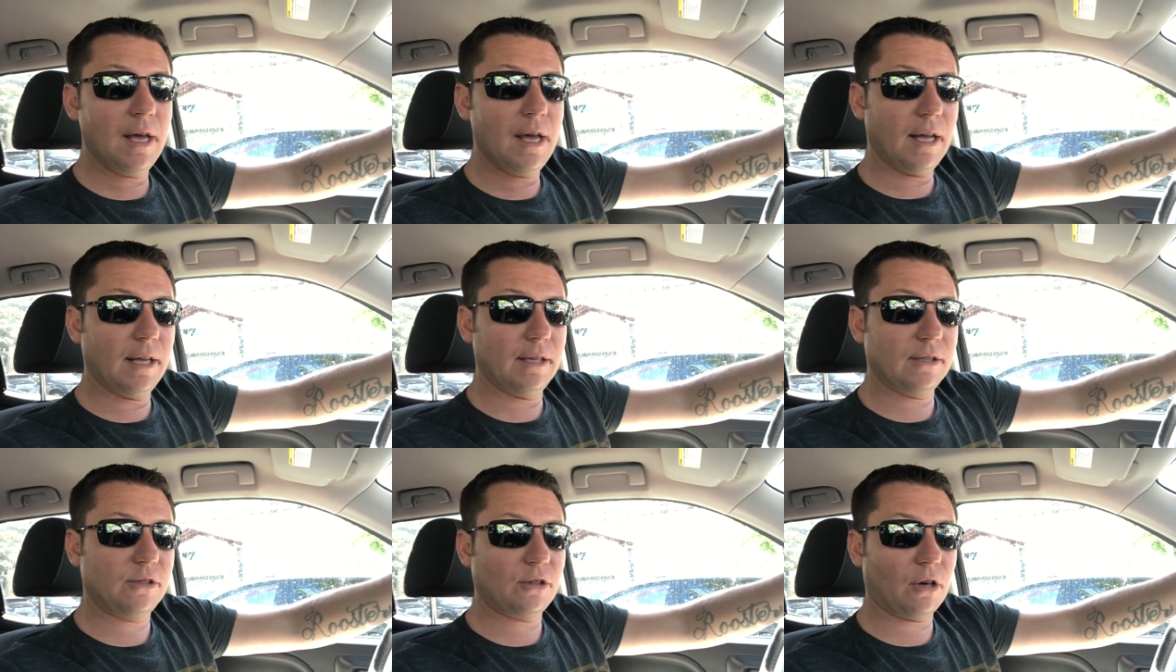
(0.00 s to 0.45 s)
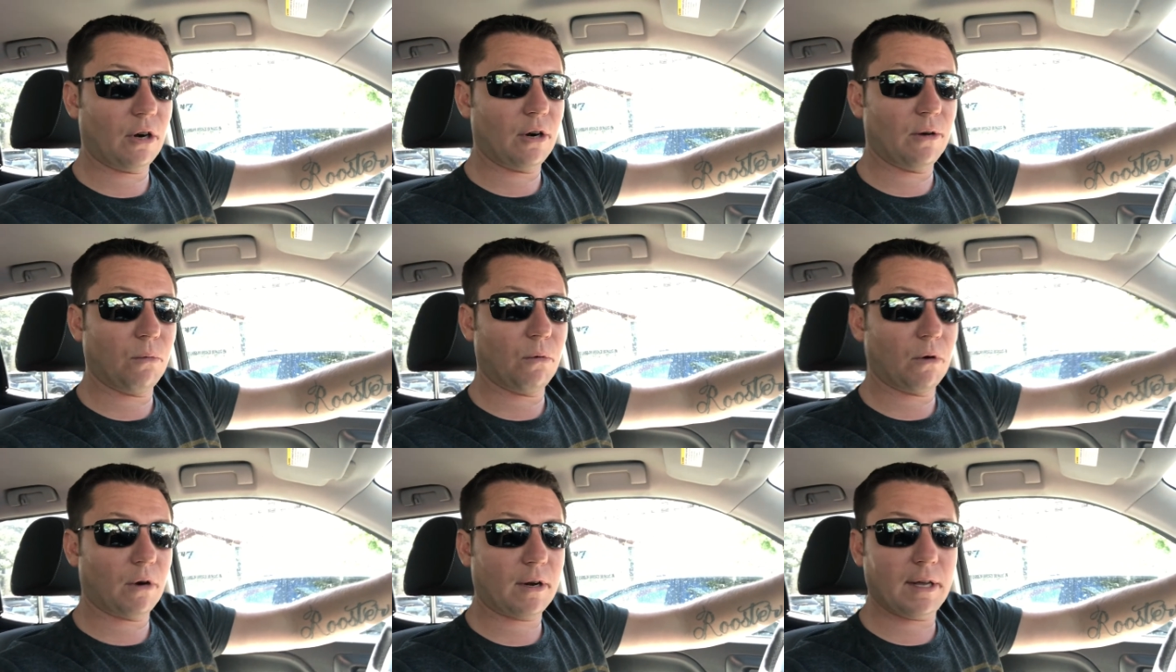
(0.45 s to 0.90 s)
and
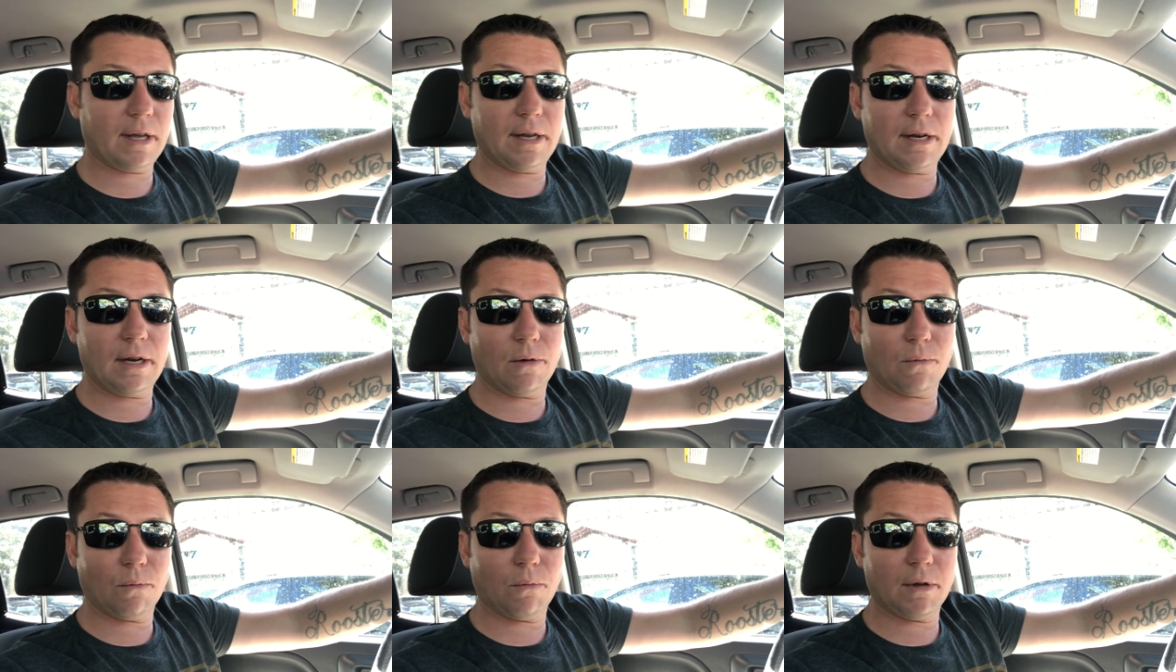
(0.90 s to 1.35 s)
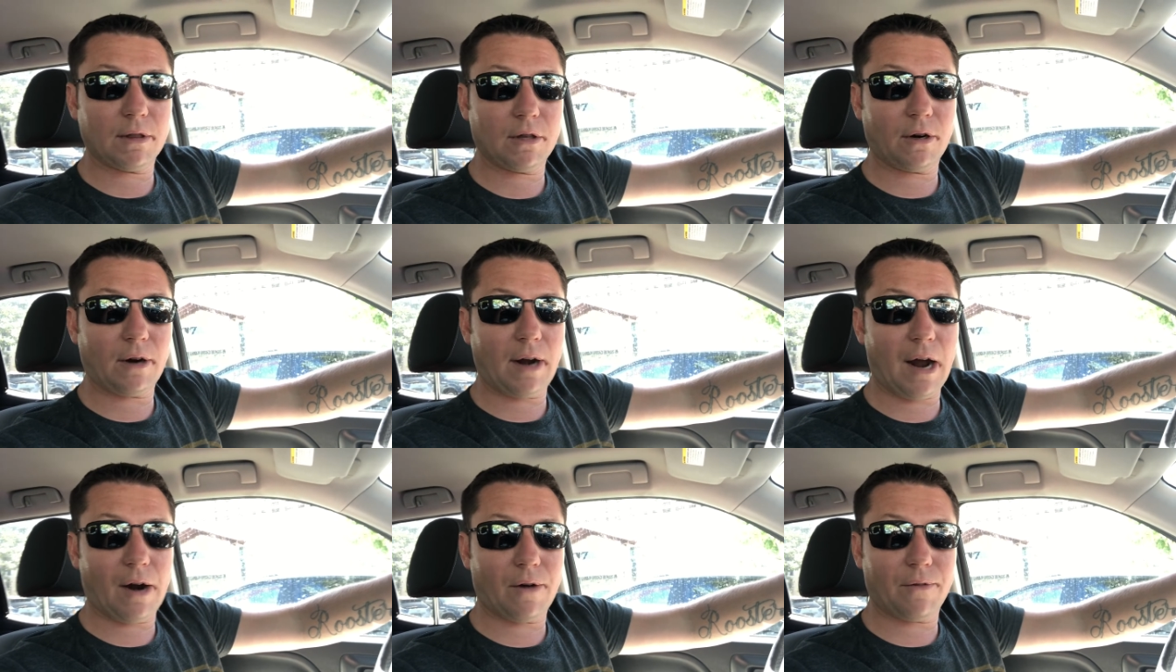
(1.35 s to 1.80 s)
started working with
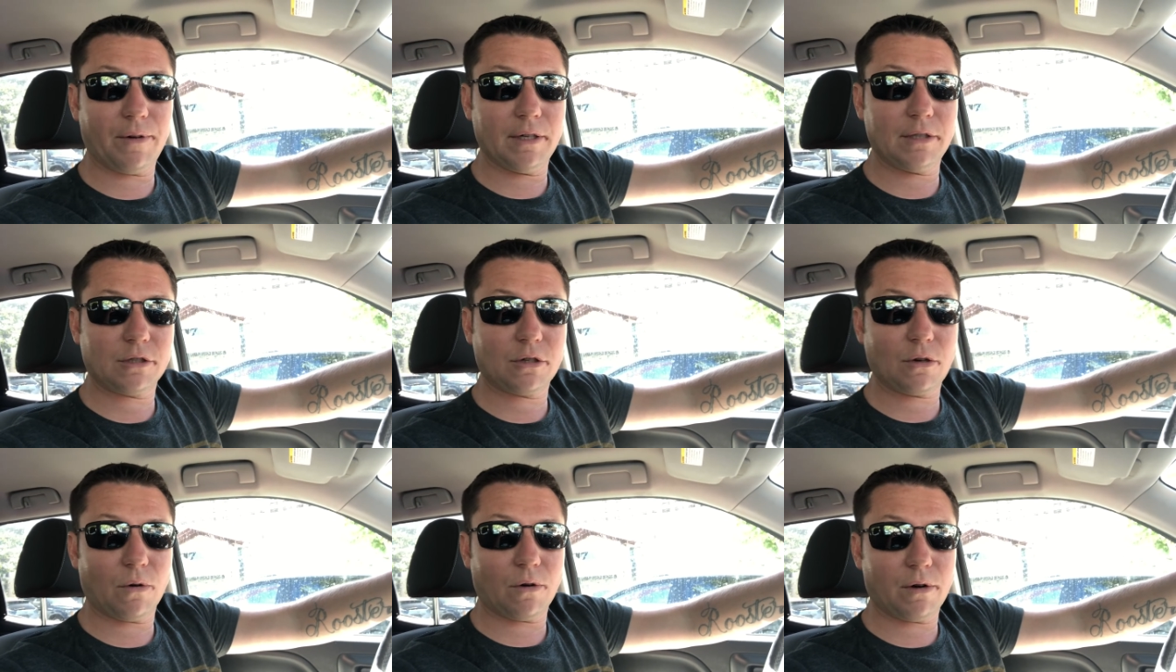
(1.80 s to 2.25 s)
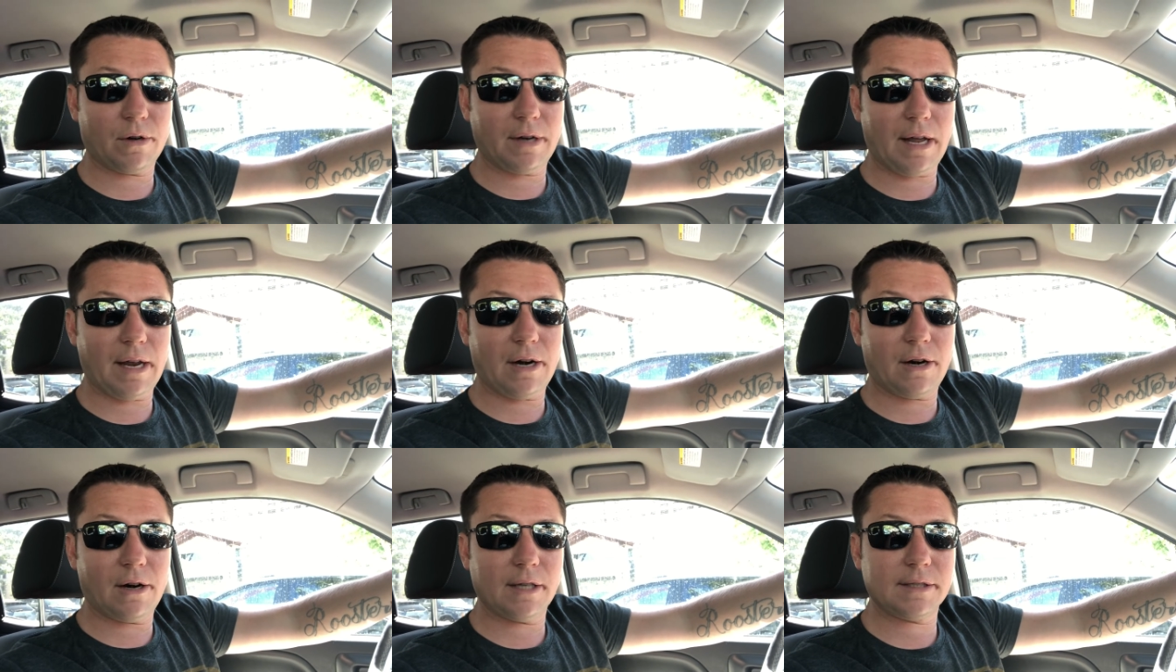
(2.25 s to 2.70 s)
their outreach
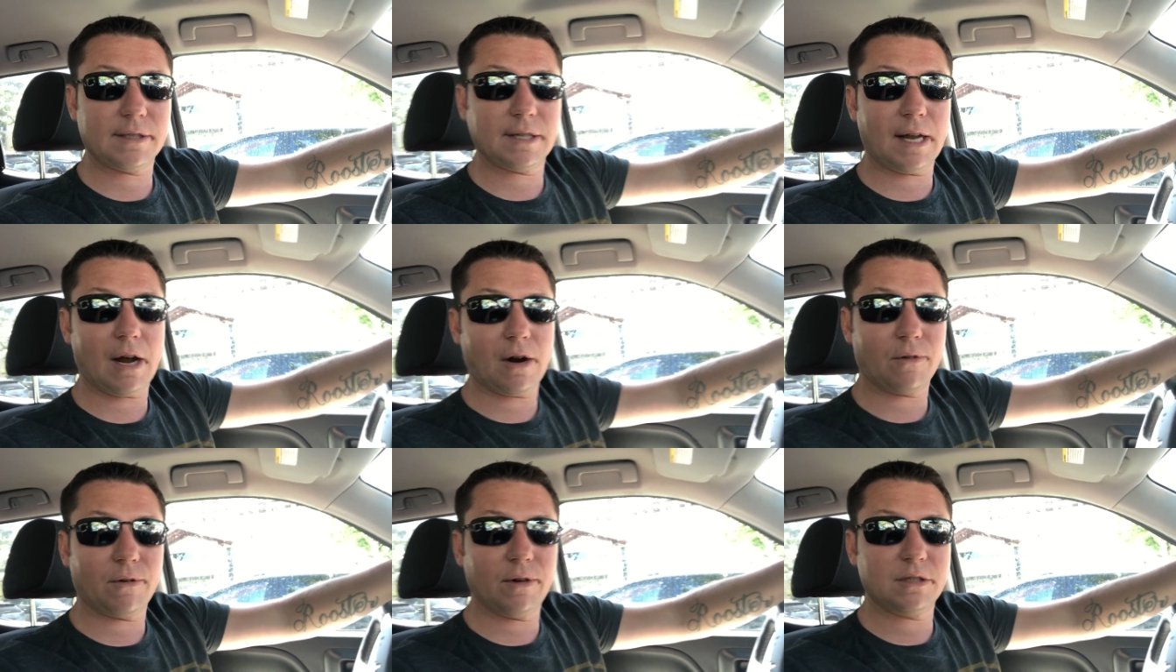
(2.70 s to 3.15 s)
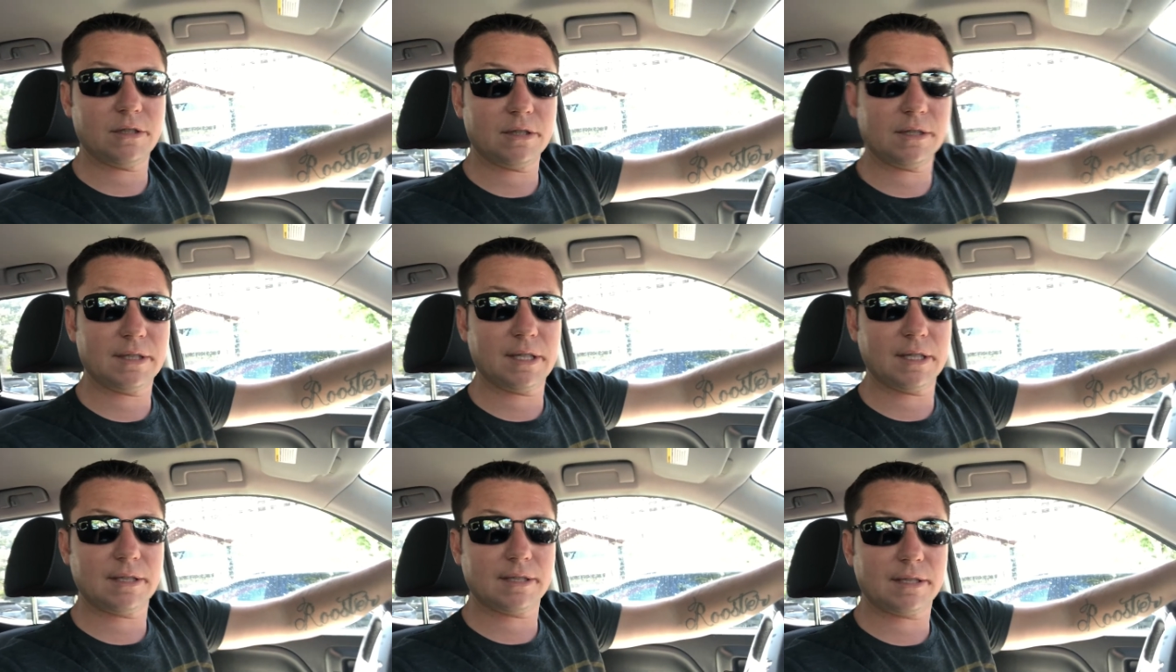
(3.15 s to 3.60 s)
coordinator as an outreach
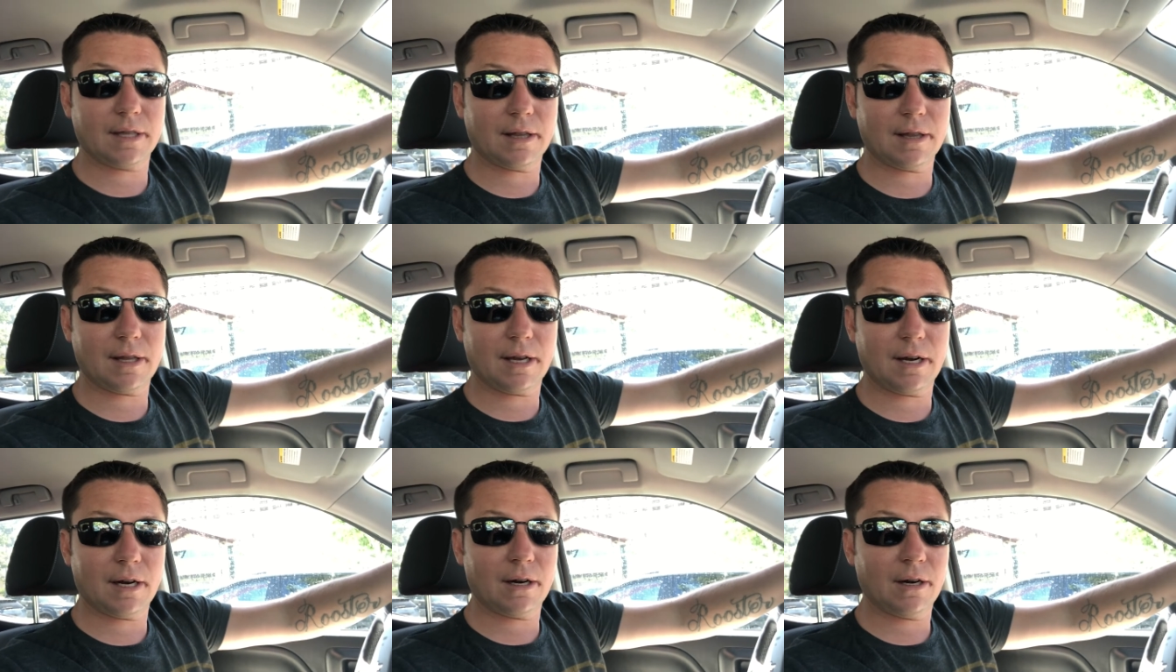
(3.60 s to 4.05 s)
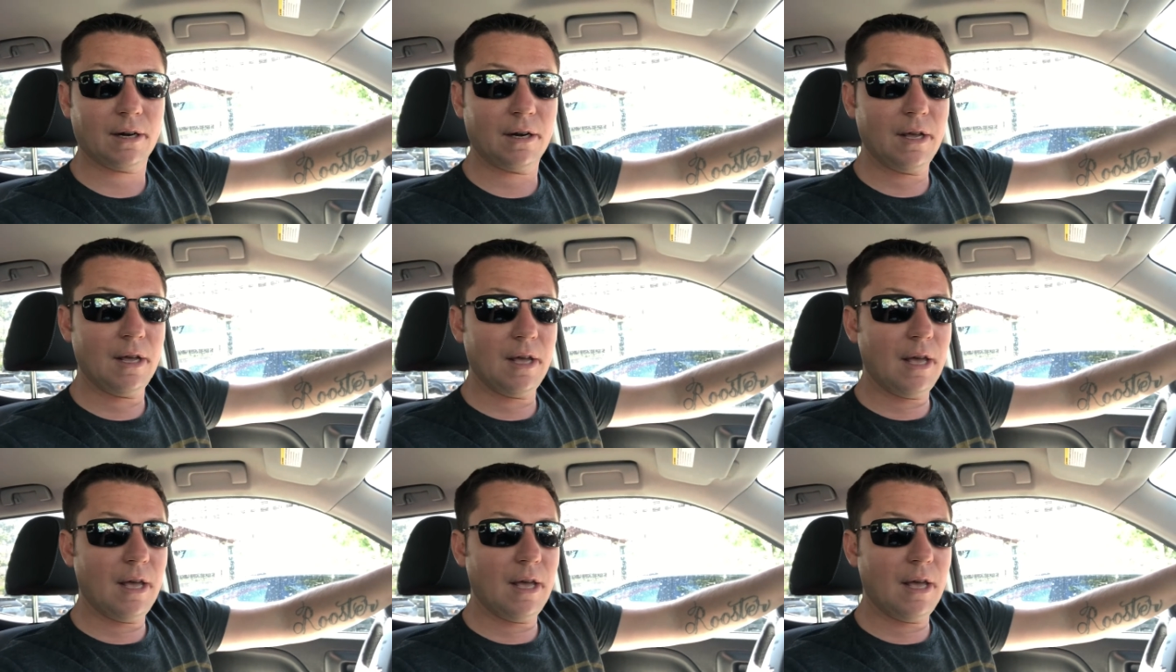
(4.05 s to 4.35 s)
assistant there.